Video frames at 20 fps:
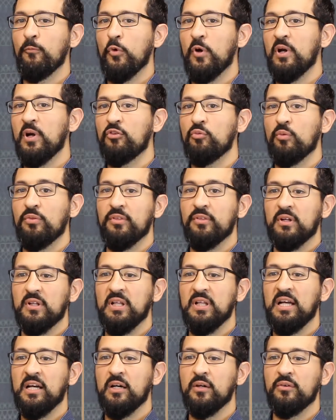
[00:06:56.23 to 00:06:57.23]
Whereas with the
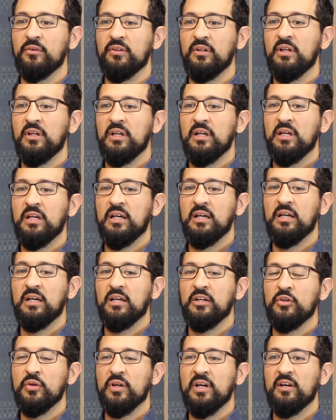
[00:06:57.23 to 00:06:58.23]
cloud,
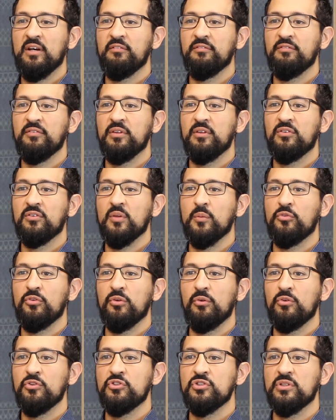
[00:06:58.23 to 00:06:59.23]
you have some
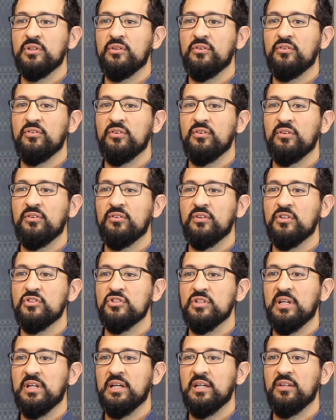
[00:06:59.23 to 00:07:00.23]
solutions
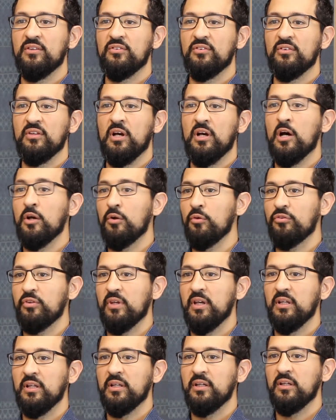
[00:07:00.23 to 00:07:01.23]
such as
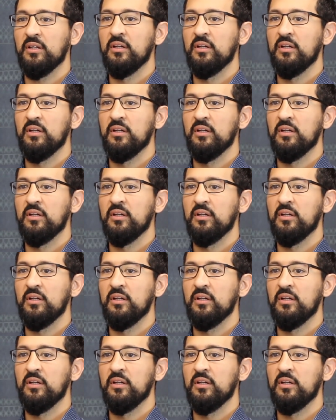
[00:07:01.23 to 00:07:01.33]
auto-scaling,